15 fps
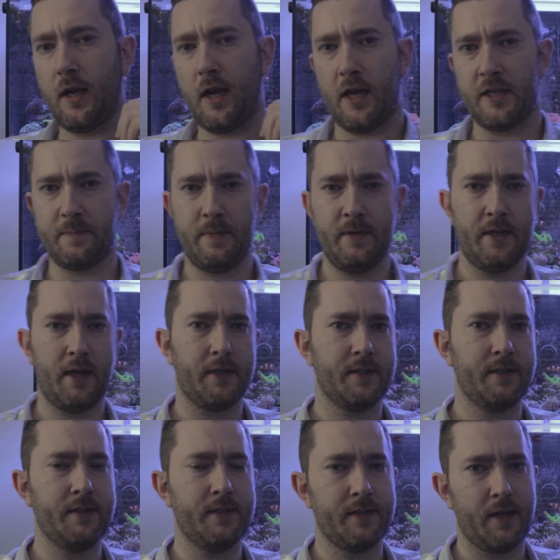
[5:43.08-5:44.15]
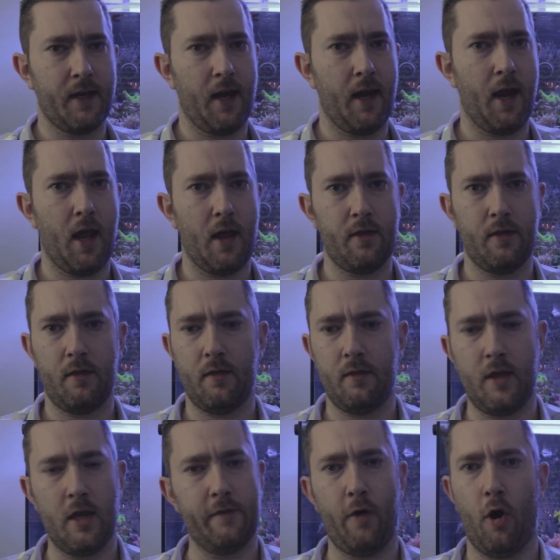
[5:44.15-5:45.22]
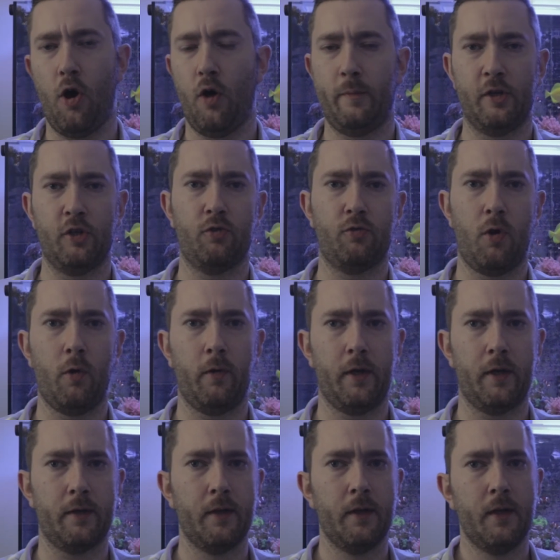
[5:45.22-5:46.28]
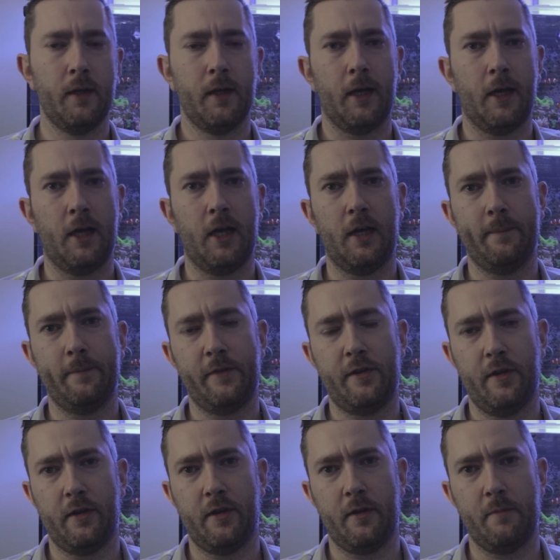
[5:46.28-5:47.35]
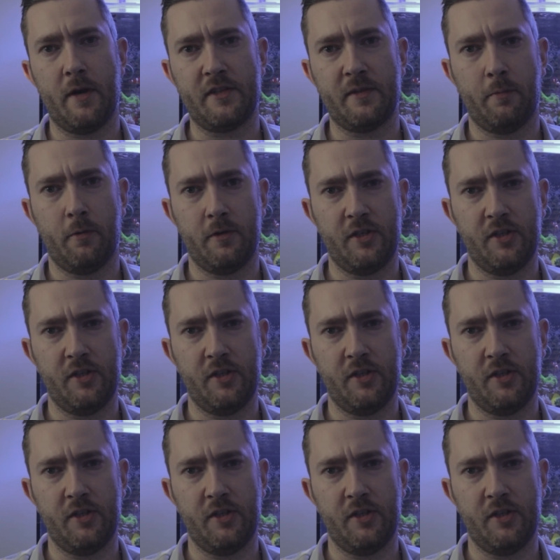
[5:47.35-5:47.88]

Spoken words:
SPSs and they've all been growing. The Montipore